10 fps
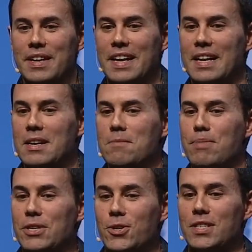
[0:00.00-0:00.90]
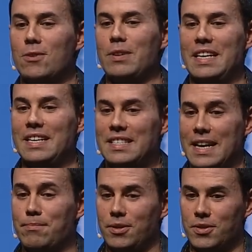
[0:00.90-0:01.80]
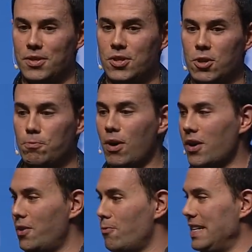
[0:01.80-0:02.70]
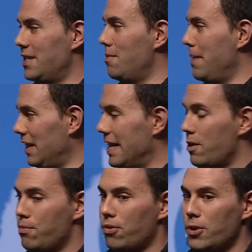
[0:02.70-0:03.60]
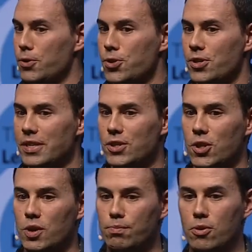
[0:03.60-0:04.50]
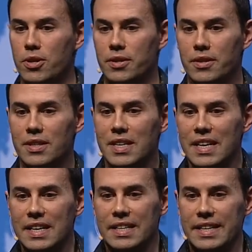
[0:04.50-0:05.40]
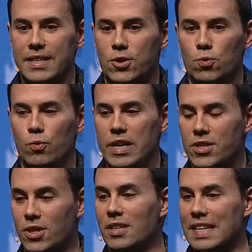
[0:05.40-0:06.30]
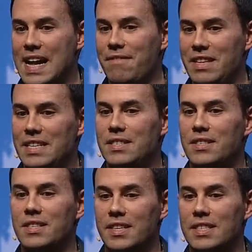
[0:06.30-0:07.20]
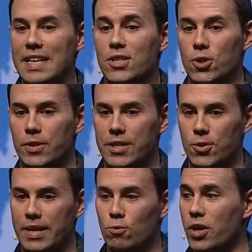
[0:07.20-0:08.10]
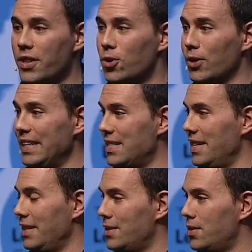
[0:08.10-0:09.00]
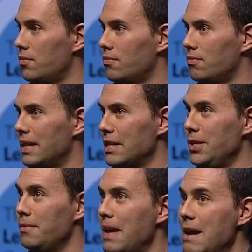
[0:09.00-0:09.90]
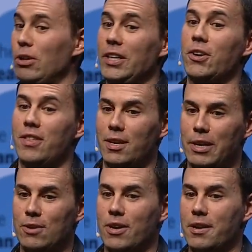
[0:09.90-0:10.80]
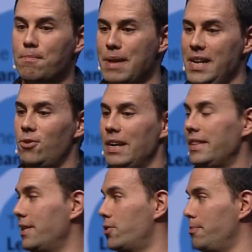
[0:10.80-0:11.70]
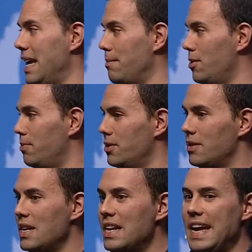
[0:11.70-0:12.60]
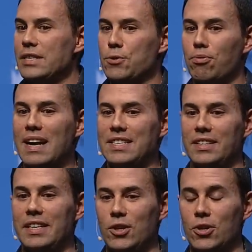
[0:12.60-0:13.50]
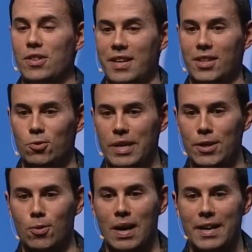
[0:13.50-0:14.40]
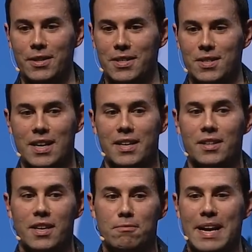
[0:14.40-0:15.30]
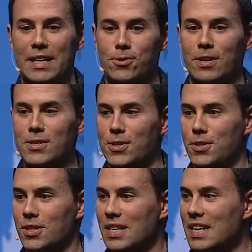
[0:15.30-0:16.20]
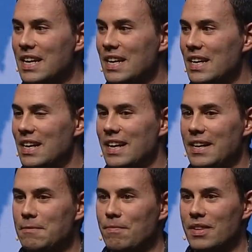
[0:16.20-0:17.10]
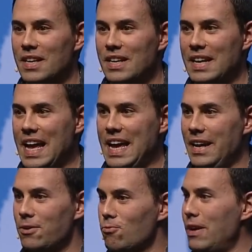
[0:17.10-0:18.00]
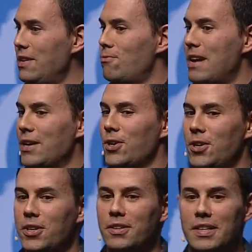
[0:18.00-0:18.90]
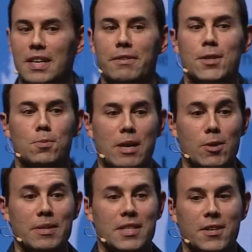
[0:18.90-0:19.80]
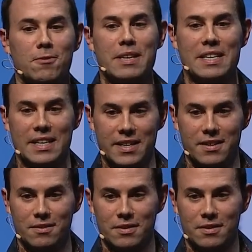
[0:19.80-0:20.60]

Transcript: Uh, but it turns out we need examples. And so part of the reason the middle out approach is so important is we start to have these success stories, right? One of the greatest things, actually, a really good thing, we acquired many great things from Yammer, but a surprisingly good thing that we acquired that's gotten a lot of mileage for us is uh, a written record of experiments that have been done.